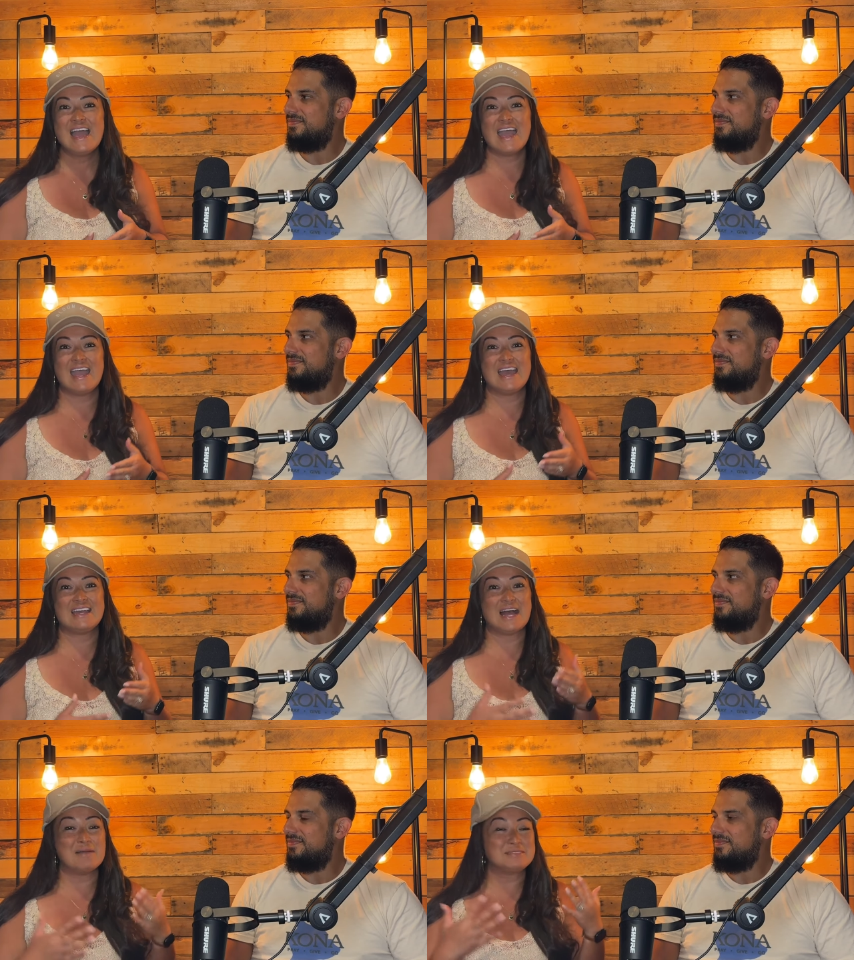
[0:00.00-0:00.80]

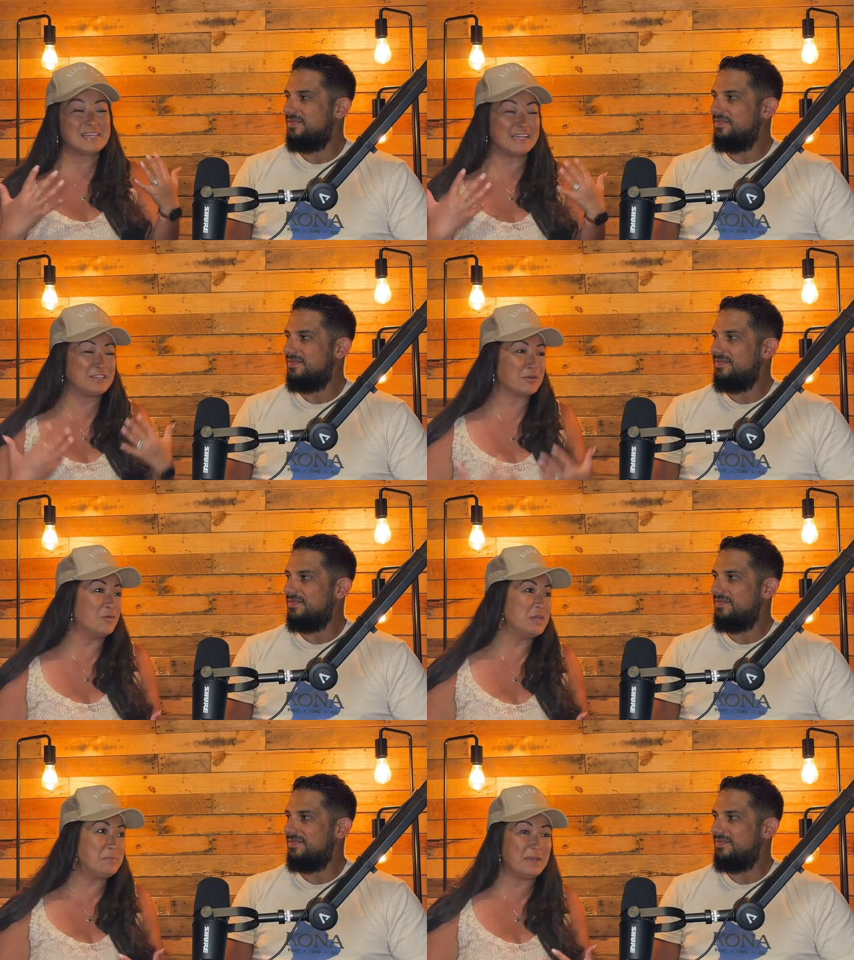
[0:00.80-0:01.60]
Speaker 1: And I'm standing there
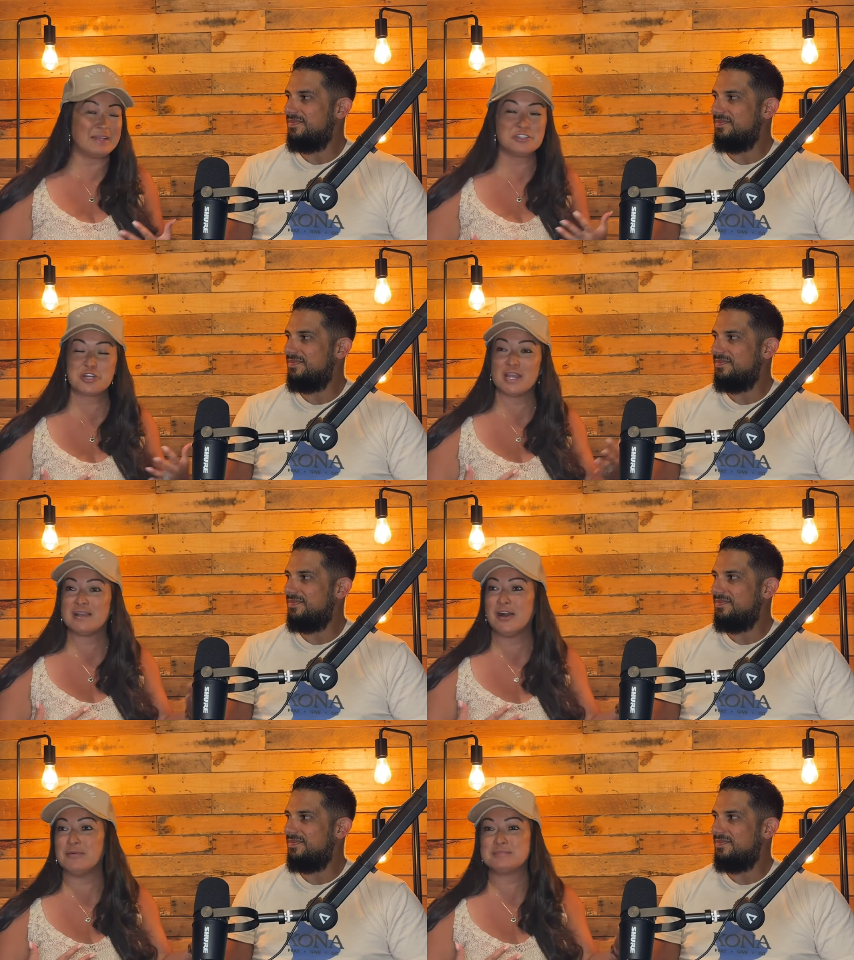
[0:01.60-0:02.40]
weeping.
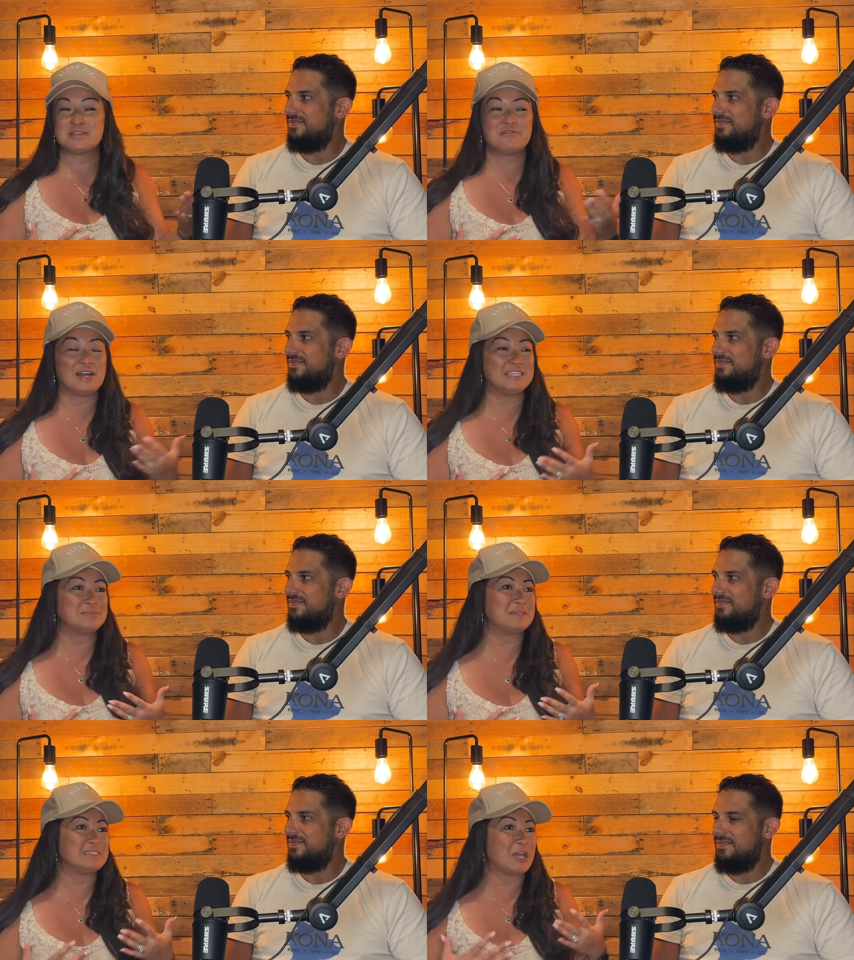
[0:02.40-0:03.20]
Jake comes and
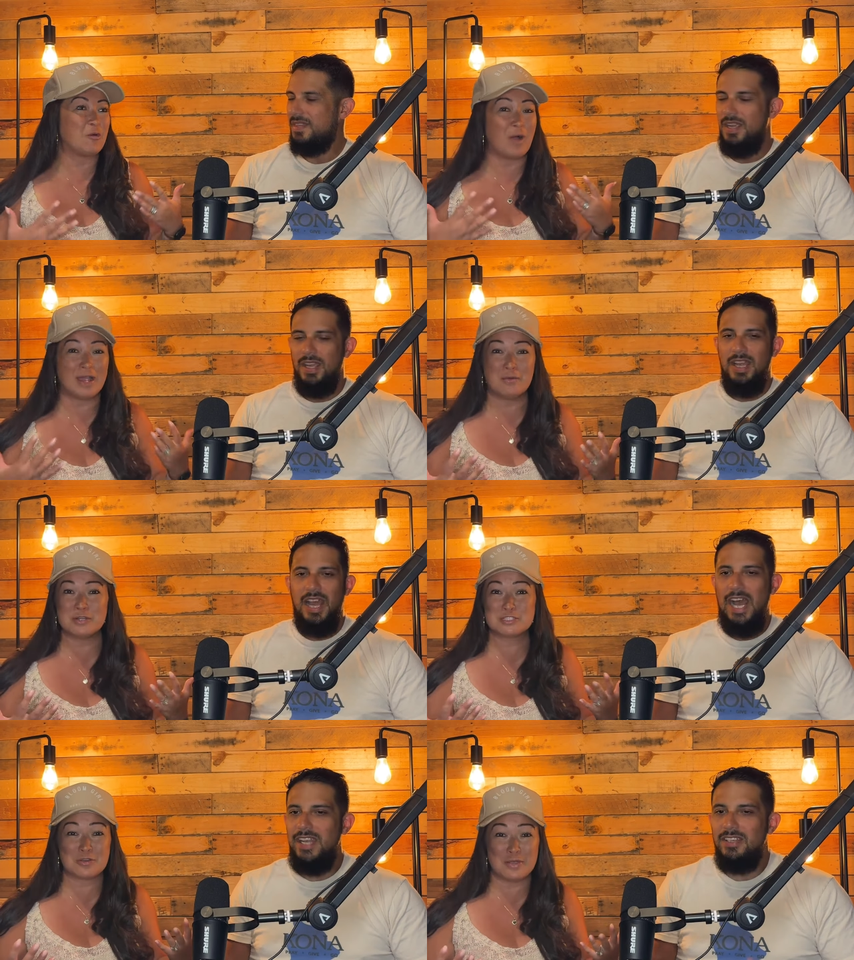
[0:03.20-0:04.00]
finds me. He's like, why,
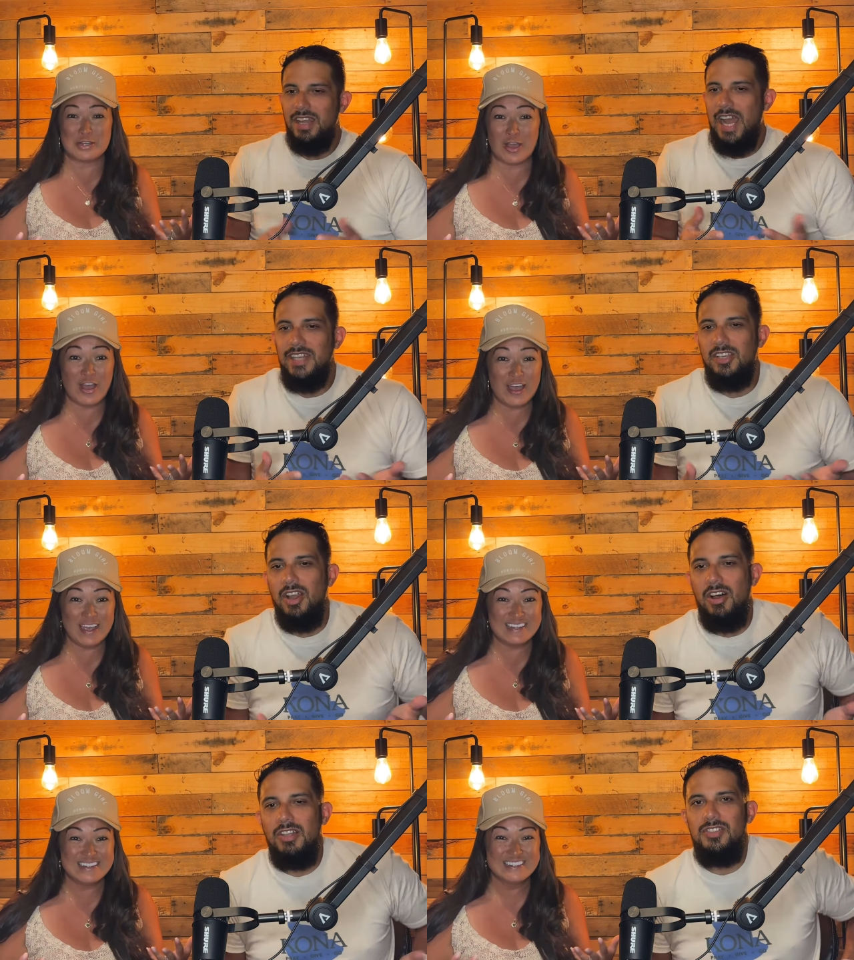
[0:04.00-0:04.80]
what's I'd, going on? I'd
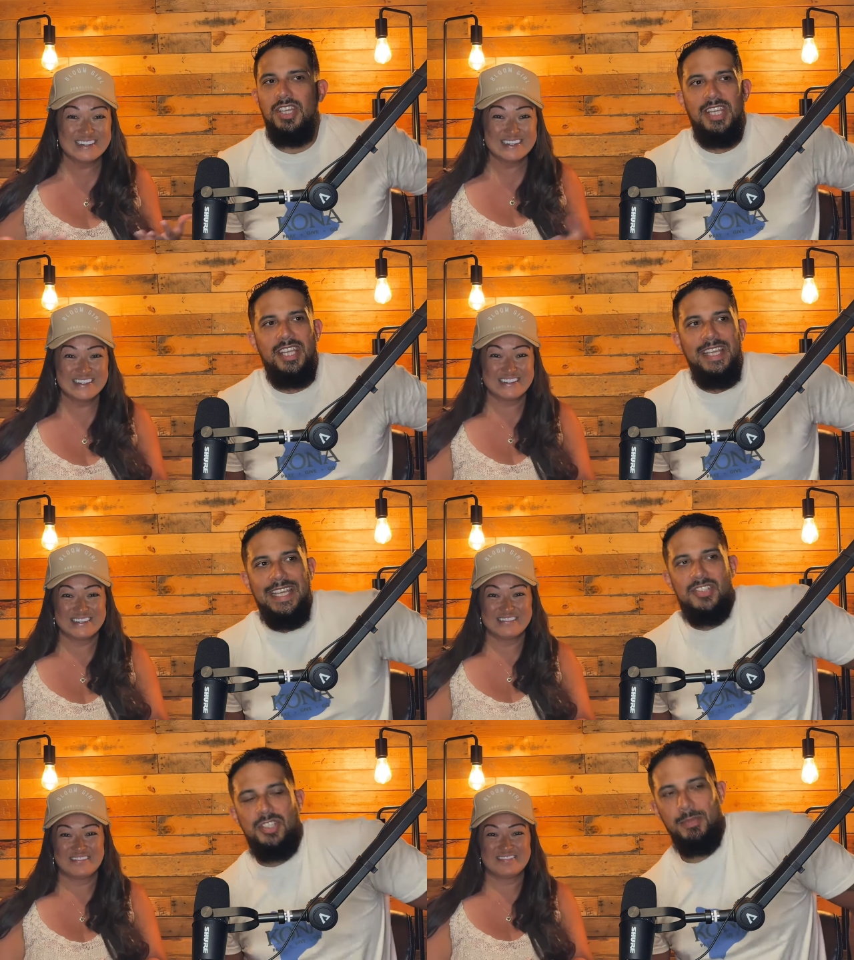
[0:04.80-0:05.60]
gone
Speaker 2: to
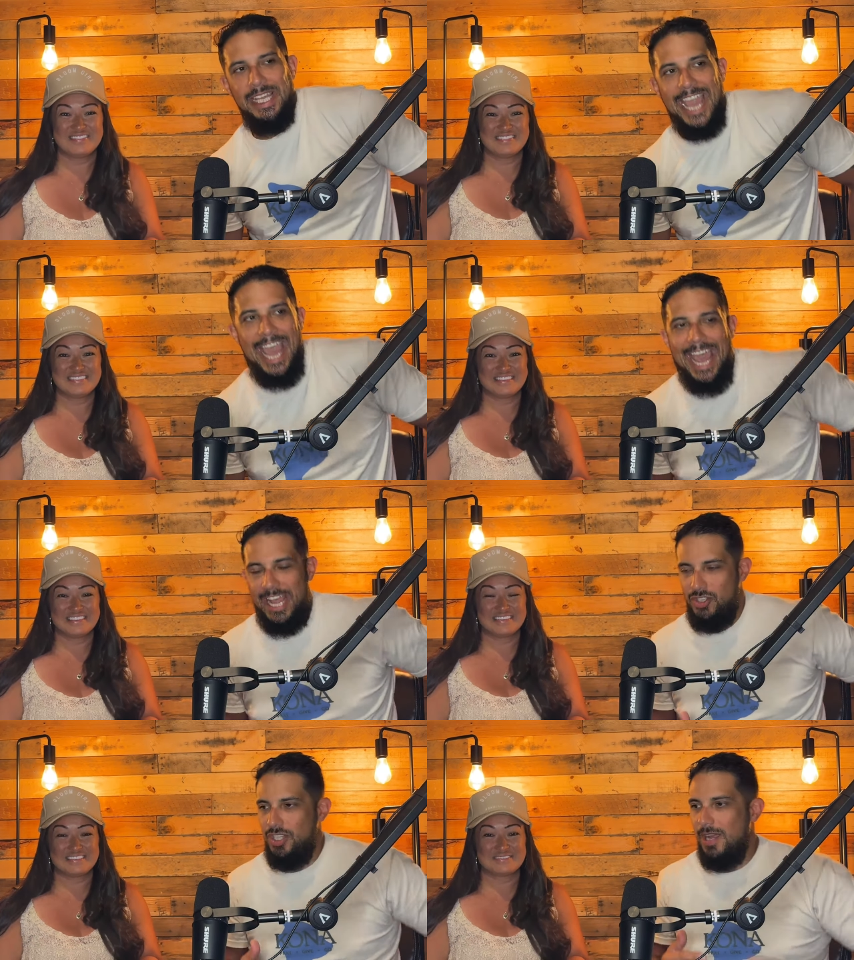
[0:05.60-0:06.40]
get some
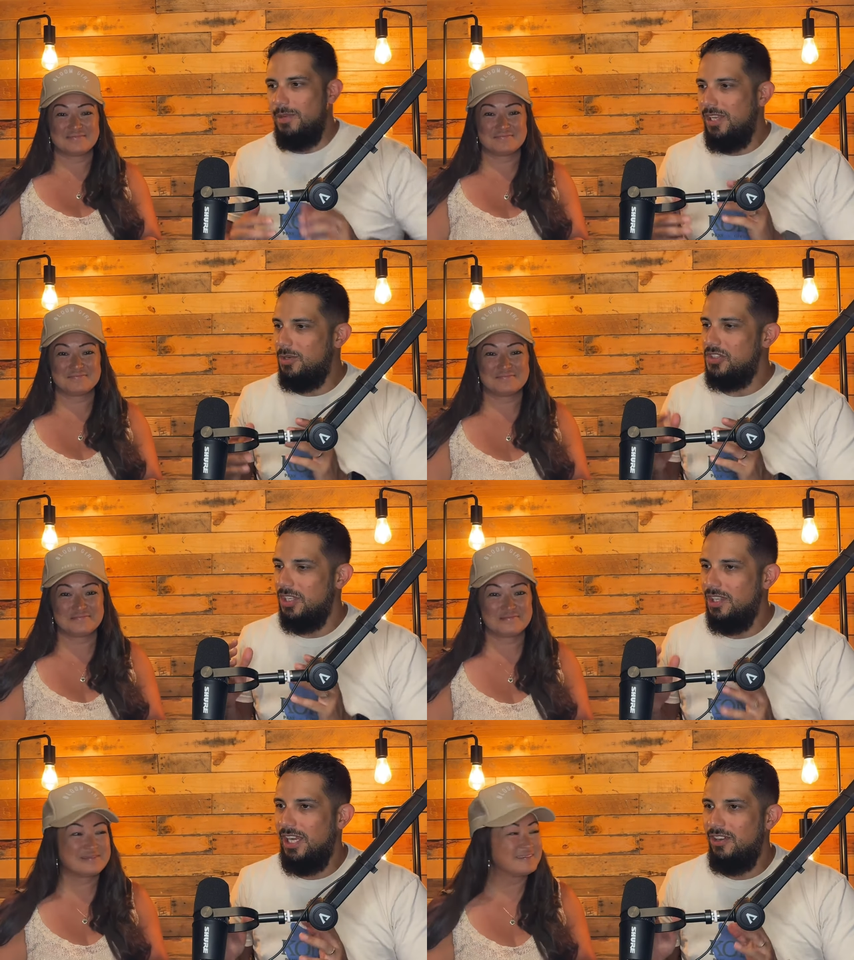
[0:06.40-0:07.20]
cash. I mean, it was
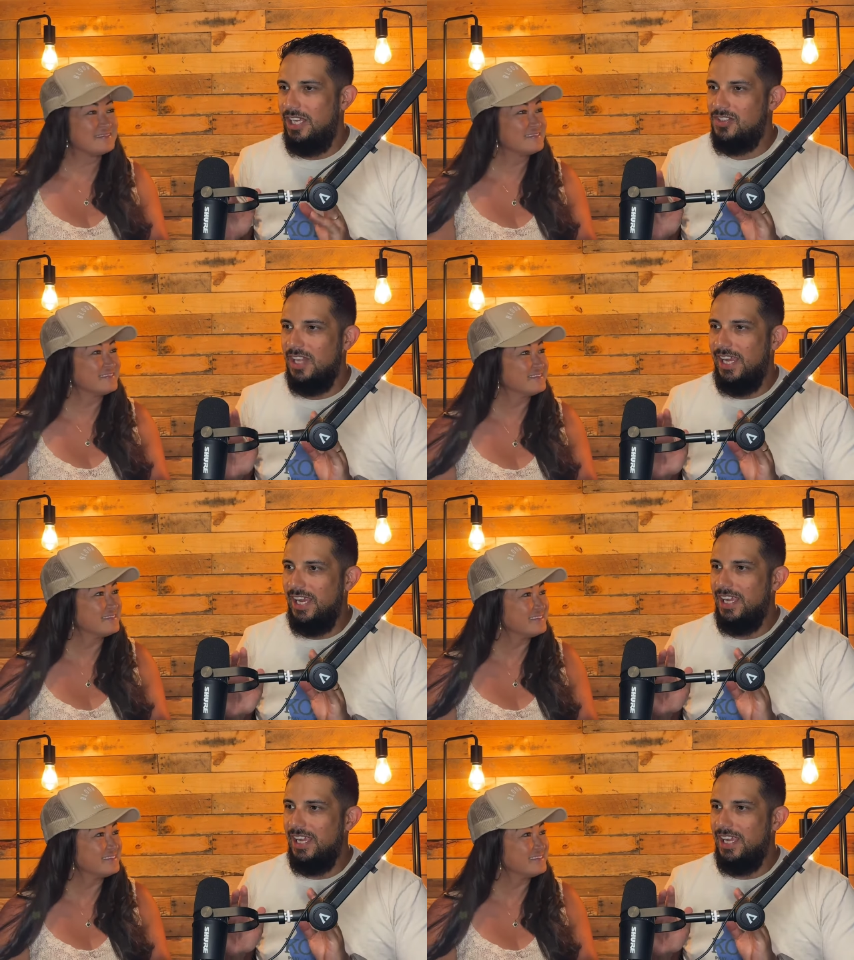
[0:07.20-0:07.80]
hilarious. Like